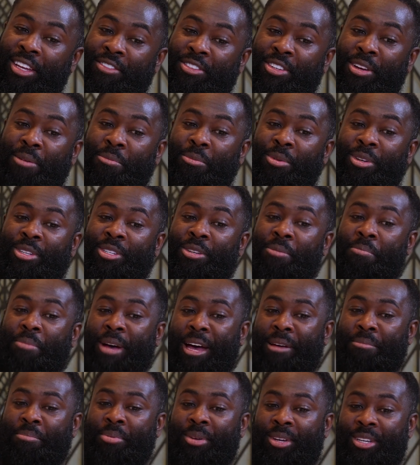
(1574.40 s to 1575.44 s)
if someone's a
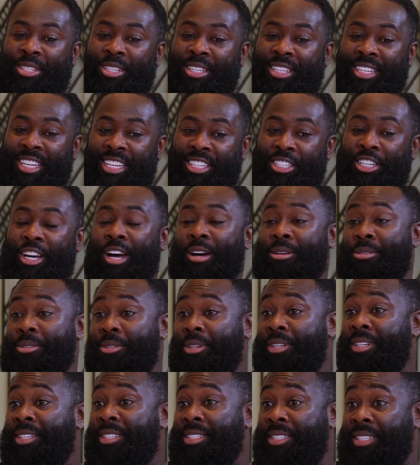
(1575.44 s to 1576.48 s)
bad person, their child's
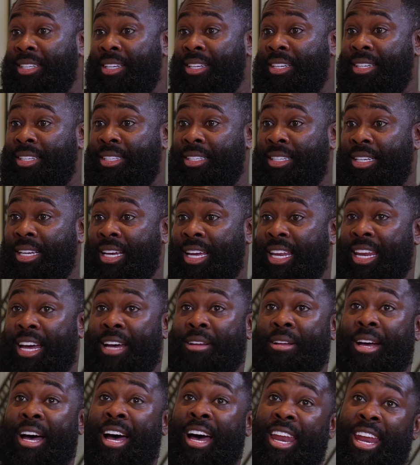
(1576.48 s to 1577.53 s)
gonna see it. And
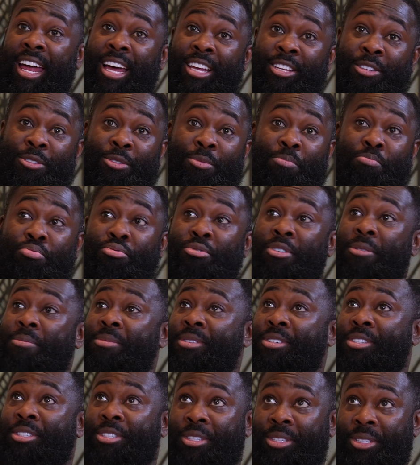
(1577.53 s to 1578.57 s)
I
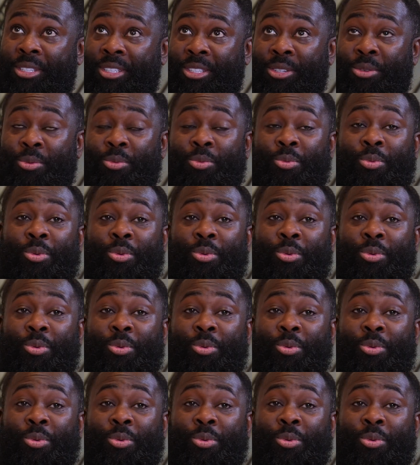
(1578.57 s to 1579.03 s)
promise you, the